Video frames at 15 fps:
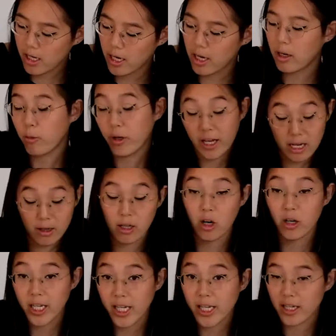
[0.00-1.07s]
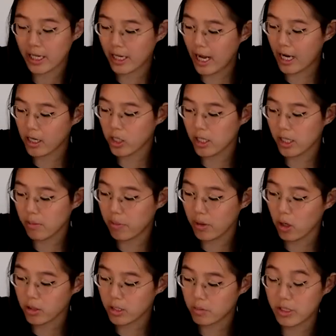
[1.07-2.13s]
when I lock it, it actually
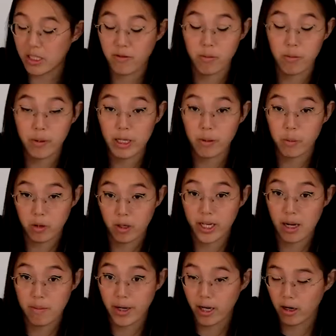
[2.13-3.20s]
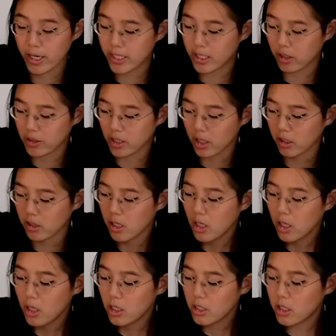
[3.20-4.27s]
blocks me from pulling up my ISO dial.
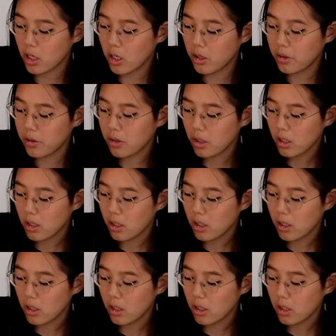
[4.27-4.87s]
So